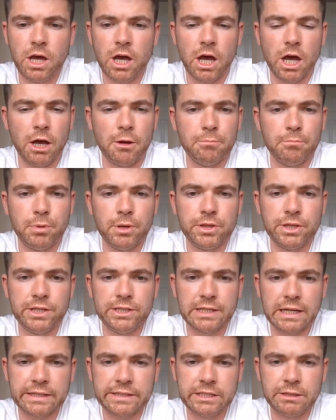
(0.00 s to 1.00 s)
but
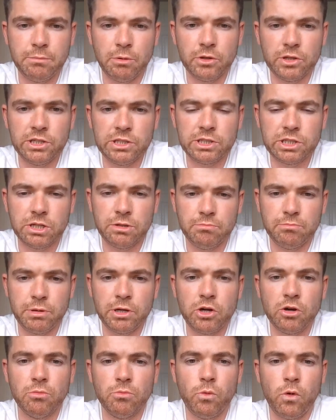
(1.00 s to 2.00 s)
these antibodies can
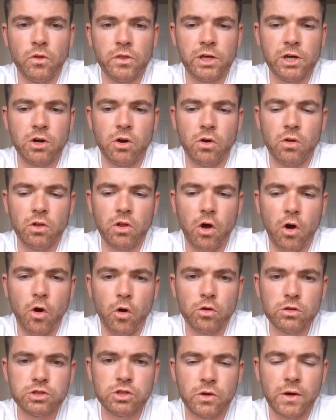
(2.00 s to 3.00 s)
become what they call
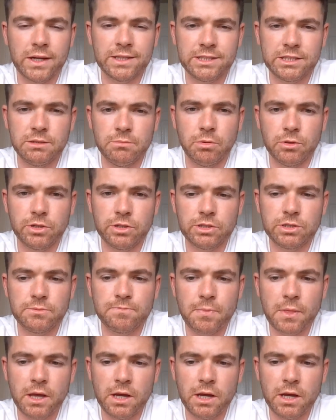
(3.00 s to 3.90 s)
autoantibodies.